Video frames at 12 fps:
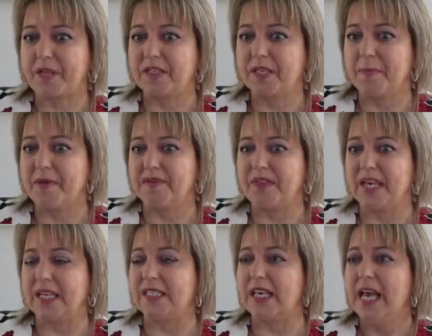Some of
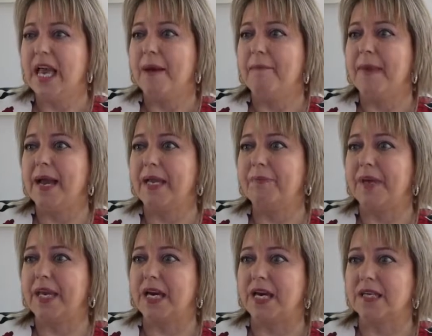these may
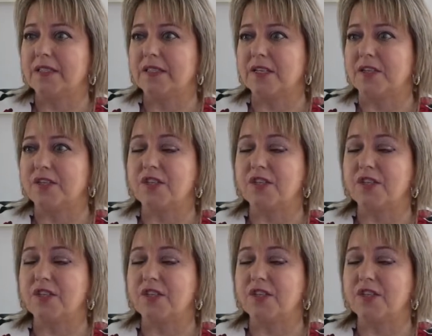be answered.